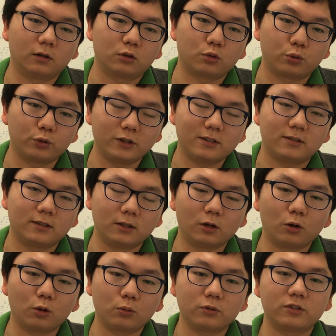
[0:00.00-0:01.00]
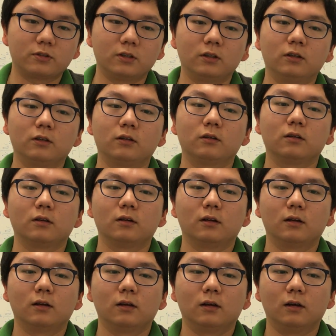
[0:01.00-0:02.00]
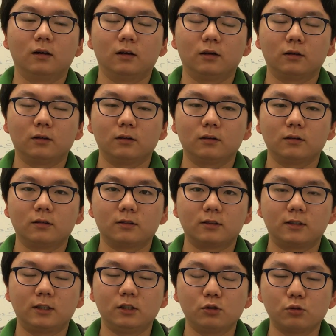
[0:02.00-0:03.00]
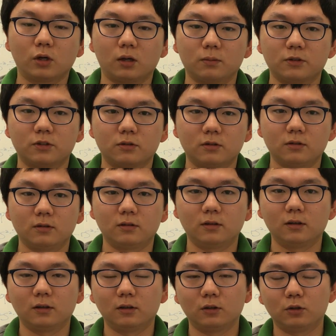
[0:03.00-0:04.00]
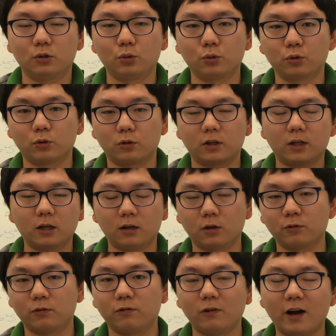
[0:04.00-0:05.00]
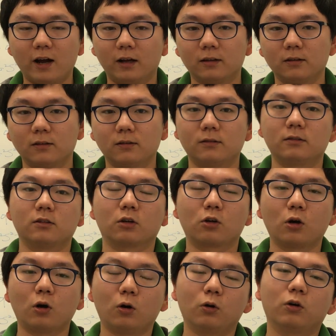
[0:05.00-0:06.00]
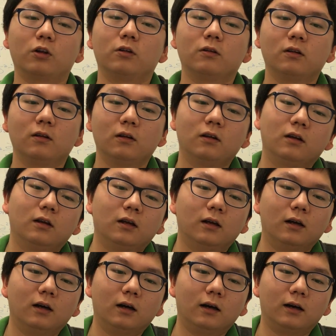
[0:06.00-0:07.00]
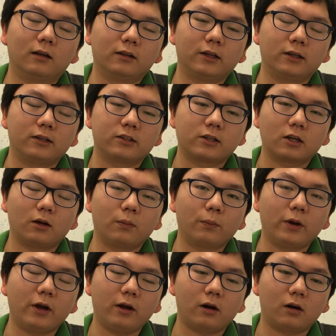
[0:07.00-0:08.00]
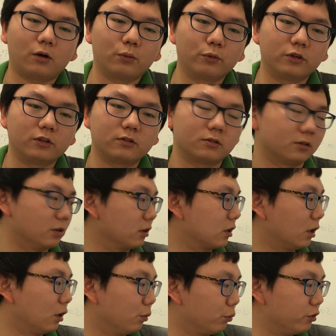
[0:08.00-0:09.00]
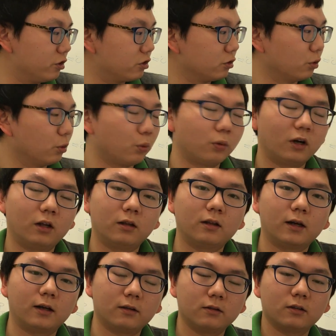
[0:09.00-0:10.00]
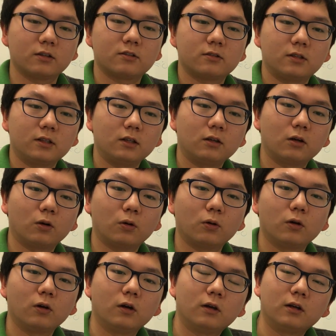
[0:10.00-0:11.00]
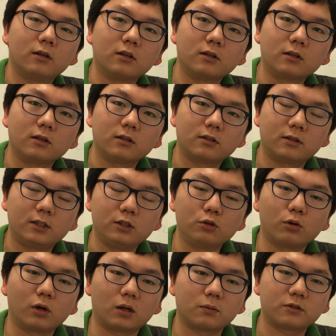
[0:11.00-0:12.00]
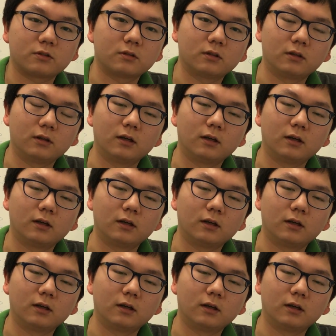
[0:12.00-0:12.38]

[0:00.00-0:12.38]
twisted opposing stirrups to confine the column, and it compared with the conventional one and the single stirrups.